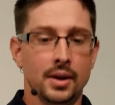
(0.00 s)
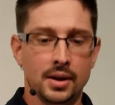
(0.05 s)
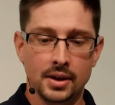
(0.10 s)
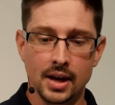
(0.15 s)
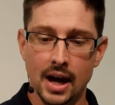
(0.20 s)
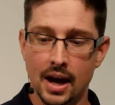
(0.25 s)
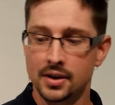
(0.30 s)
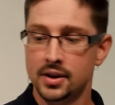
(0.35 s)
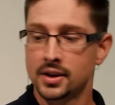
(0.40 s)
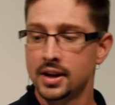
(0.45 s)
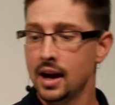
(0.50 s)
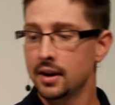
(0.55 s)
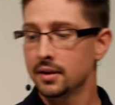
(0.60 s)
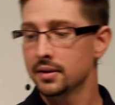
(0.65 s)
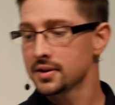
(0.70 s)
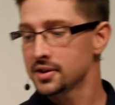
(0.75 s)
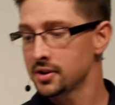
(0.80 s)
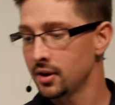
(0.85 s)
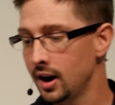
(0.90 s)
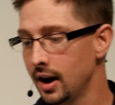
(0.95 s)
Yeah, you
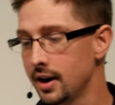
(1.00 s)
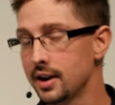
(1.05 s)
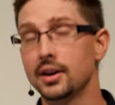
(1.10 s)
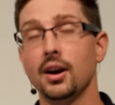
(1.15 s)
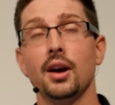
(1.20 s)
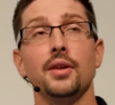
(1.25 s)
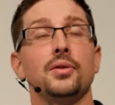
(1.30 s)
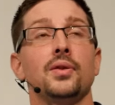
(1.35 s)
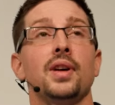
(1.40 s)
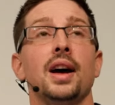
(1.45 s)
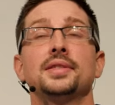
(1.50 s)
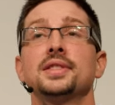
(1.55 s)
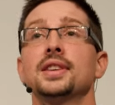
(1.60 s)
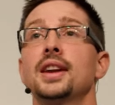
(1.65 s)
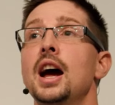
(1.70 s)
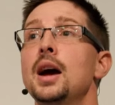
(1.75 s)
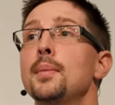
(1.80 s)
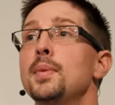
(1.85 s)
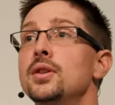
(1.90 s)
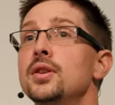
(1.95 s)
can. Sorry, I didn't go through that
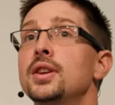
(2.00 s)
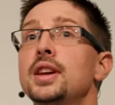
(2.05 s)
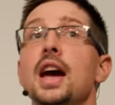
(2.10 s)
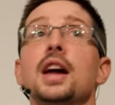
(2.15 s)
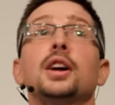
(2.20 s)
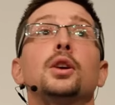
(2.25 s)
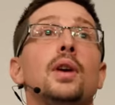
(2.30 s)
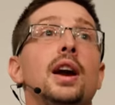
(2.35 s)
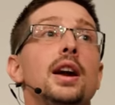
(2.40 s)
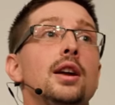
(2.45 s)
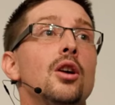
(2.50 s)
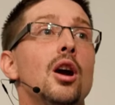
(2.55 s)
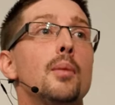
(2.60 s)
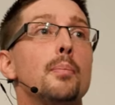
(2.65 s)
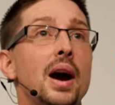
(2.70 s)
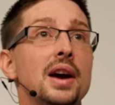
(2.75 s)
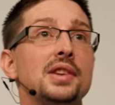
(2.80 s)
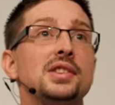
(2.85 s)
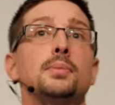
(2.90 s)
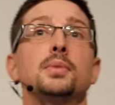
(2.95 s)
today, but you can create your own
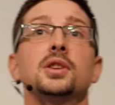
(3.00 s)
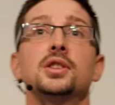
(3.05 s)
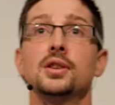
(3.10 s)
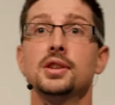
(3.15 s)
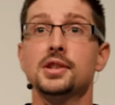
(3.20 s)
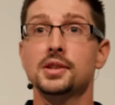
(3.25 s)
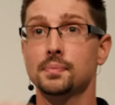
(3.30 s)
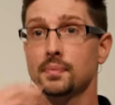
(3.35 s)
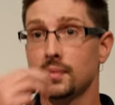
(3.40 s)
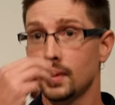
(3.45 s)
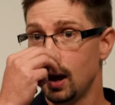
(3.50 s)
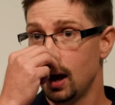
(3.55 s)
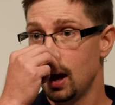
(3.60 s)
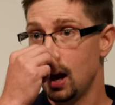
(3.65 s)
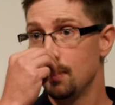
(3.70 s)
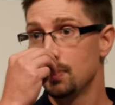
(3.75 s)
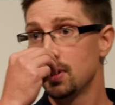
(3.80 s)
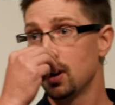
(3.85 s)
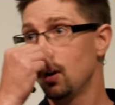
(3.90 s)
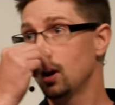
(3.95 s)
base images.
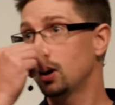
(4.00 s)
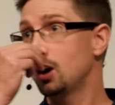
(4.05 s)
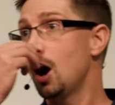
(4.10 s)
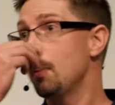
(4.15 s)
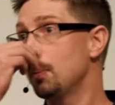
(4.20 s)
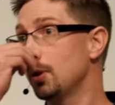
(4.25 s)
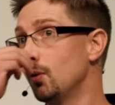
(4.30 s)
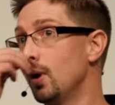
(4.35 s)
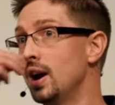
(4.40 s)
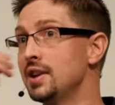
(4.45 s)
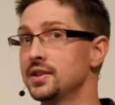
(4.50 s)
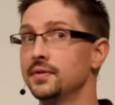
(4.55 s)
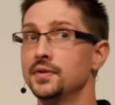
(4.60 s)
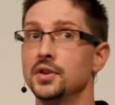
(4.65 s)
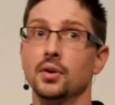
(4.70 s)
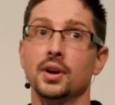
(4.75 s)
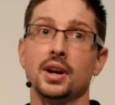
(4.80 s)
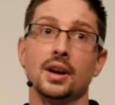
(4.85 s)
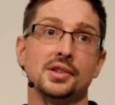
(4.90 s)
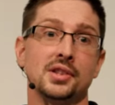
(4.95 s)
There are a couple of ways of
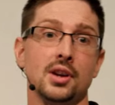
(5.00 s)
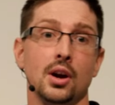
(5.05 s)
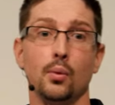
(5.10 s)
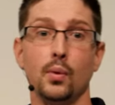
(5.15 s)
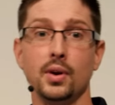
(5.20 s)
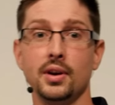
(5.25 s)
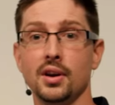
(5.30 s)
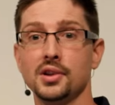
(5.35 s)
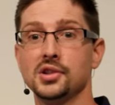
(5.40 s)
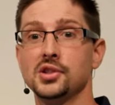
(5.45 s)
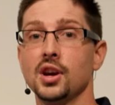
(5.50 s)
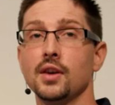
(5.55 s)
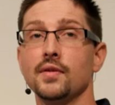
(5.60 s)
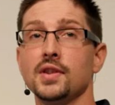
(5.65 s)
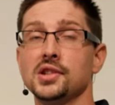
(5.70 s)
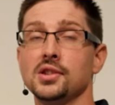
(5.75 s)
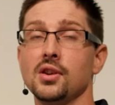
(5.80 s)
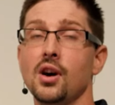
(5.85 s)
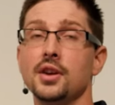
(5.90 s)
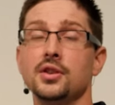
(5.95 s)
doing it. So Windows
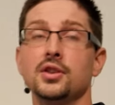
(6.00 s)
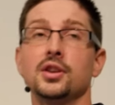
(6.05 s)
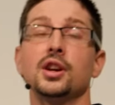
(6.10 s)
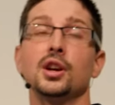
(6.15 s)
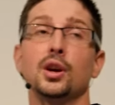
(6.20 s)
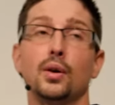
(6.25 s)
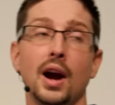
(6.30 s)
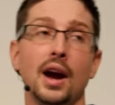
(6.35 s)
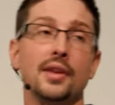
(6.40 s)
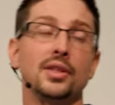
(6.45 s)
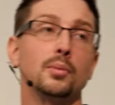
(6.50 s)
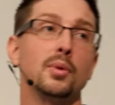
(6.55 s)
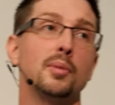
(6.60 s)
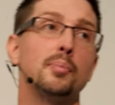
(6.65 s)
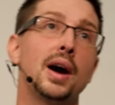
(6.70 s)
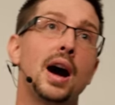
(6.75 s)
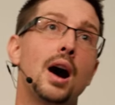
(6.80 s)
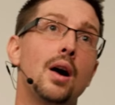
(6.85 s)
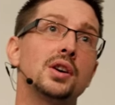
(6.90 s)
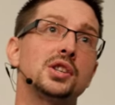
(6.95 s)
Server side, you can create them with
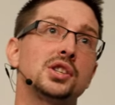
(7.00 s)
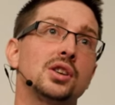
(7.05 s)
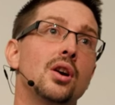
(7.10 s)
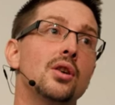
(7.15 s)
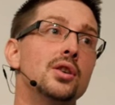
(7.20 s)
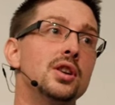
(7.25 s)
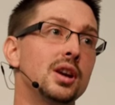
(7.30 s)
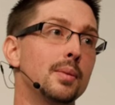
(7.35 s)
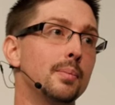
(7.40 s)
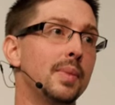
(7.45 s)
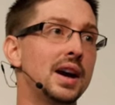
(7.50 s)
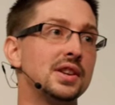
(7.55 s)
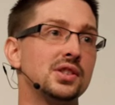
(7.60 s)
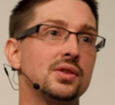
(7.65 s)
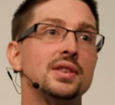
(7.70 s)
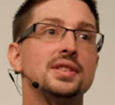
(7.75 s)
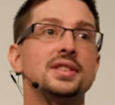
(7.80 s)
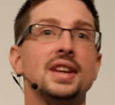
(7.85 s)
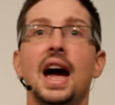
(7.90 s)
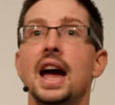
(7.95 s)
PowerShell. You can
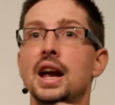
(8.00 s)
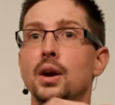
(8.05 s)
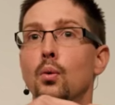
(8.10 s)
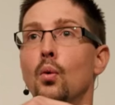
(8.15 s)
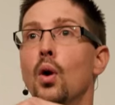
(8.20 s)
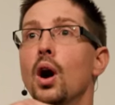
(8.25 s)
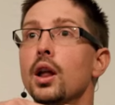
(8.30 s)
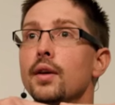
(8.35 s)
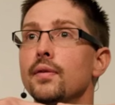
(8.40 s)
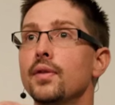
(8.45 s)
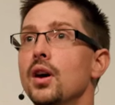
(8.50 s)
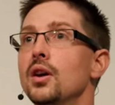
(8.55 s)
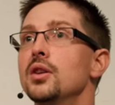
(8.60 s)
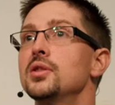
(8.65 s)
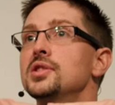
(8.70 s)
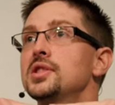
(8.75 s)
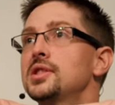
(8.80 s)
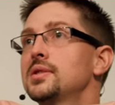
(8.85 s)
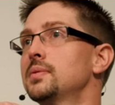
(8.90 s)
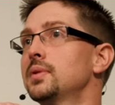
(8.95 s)
basically take one of
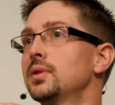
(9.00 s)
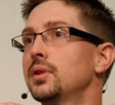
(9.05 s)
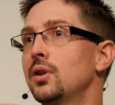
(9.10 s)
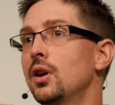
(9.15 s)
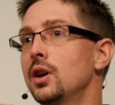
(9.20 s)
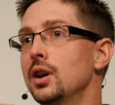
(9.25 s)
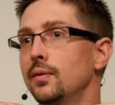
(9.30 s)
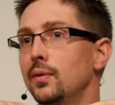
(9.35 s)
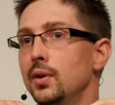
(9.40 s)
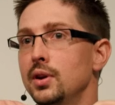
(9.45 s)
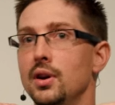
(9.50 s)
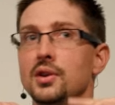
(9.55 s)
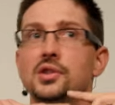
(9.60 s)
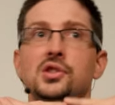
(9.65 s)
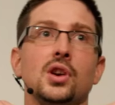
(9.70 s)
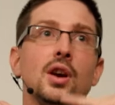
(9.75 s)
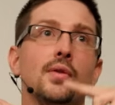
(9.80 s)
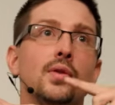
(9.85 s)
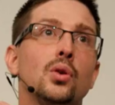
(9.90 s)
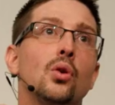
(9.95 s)
those kind of Windows
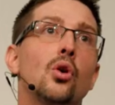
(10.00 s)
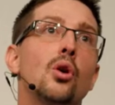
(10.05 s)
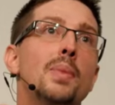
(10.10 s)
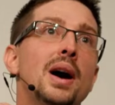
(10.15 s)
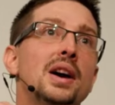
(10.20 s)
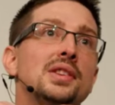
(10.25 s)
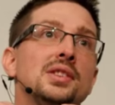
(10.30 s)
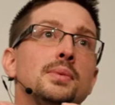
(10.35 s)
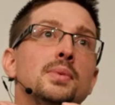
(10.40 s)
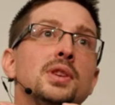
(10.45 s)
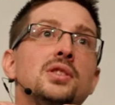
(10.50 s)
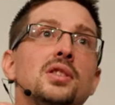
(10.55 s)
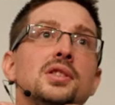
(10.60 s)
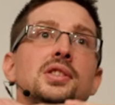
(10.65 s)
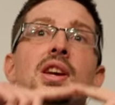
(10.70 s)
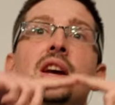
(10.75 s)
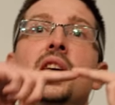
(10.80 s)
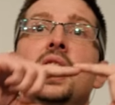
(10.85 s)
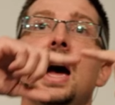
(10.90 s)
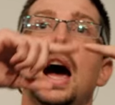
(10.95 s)
Server core base
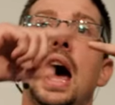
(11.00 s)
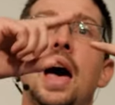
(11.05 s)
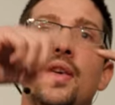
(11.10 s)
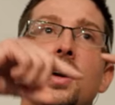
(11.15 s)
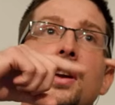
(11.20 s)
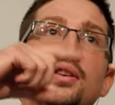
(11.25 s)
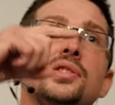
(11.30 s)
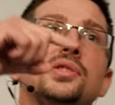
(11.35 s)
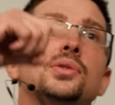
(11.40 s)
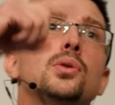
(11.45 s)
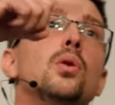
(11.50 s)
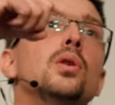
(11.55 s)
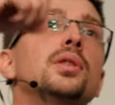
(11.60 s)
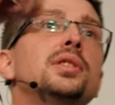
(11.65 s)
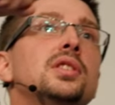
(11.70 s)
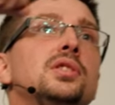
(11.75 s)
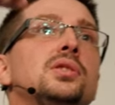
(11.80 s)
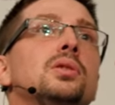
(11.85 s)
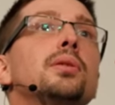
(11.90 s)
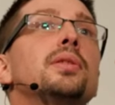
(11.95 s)
images and then install
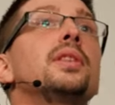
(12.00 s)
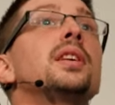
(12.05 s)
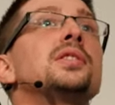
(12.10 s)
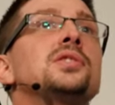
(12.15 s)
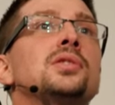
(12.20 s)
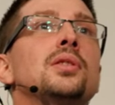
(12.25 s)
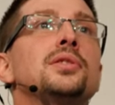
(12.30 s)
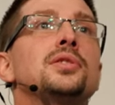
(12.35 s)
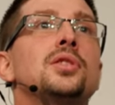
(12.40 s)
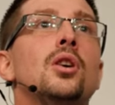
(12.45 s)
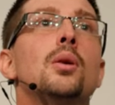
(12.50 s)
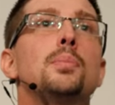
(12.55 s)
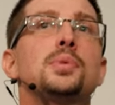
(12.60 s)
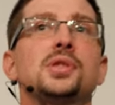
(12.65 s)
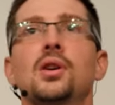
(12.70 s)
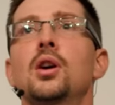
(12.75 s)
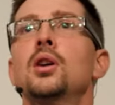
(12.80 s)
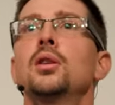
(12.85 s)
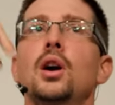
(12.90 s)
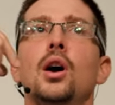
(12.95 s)
additional things on top,
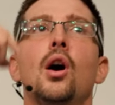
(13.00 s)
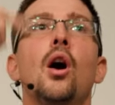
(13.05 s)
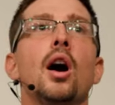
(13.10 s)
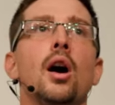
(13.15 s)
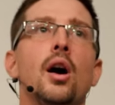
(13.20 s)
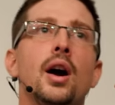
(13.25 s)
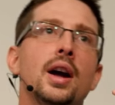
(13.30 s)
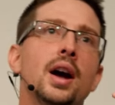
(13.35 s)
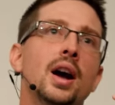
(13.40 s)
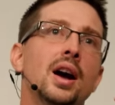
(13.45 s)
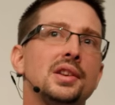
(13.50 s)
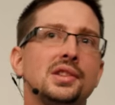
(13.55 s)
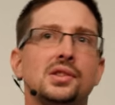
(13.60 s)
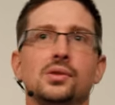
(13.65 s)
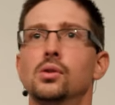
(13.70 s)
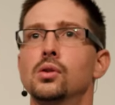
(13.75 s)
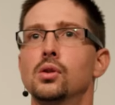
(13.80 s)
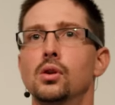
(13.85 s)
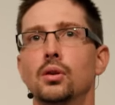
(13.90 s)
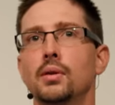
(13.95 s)
so like IIS
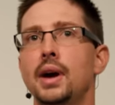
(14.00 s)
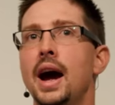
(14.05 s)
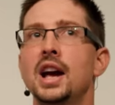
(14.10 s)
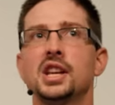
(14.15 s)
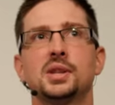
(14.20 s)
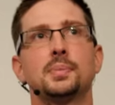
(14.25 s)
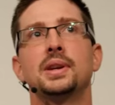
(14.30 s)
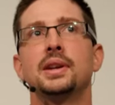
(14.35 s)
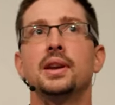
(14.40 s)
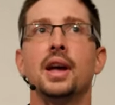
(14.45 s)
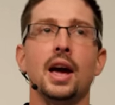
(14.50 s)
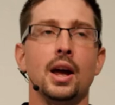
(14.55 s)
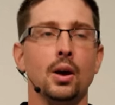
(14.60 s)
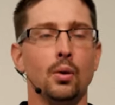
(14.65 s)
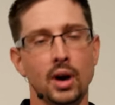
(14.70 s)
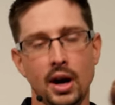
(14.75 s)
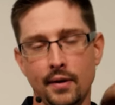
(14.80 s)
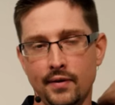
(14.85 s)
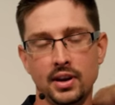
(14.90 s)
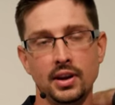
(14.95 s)
or ASP.NET or
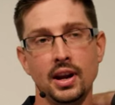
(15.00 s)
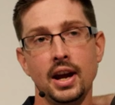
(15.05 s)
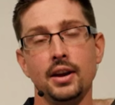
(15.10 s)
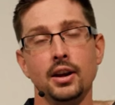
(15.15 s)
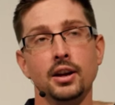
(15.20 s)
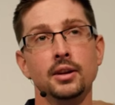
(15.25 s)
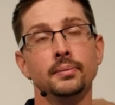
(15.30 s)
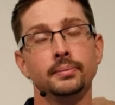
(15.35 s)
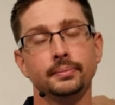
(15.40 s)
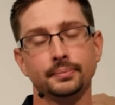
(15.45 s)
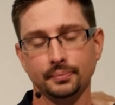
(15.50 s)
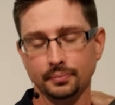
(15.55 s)
whatever you needed.